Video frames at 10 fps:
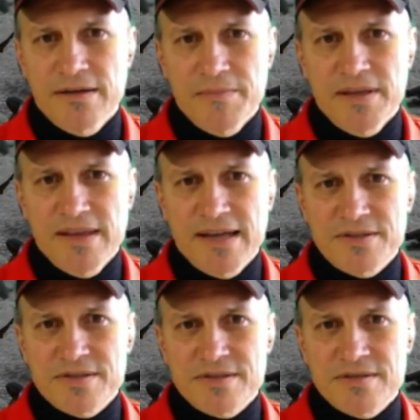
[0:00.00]
I mean,
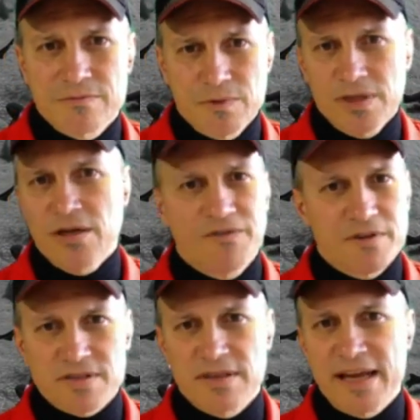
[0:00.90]
that's yeah. When, you know, if
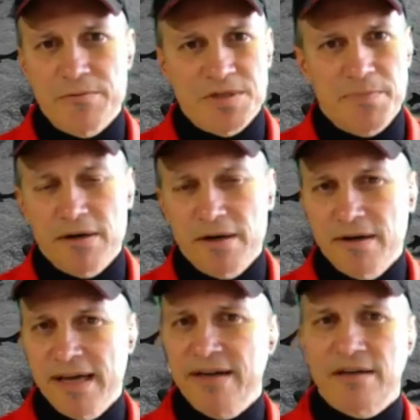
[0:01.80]
there's a language
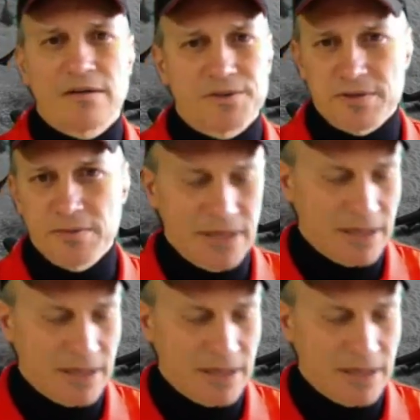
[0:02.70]
barrier and a cultural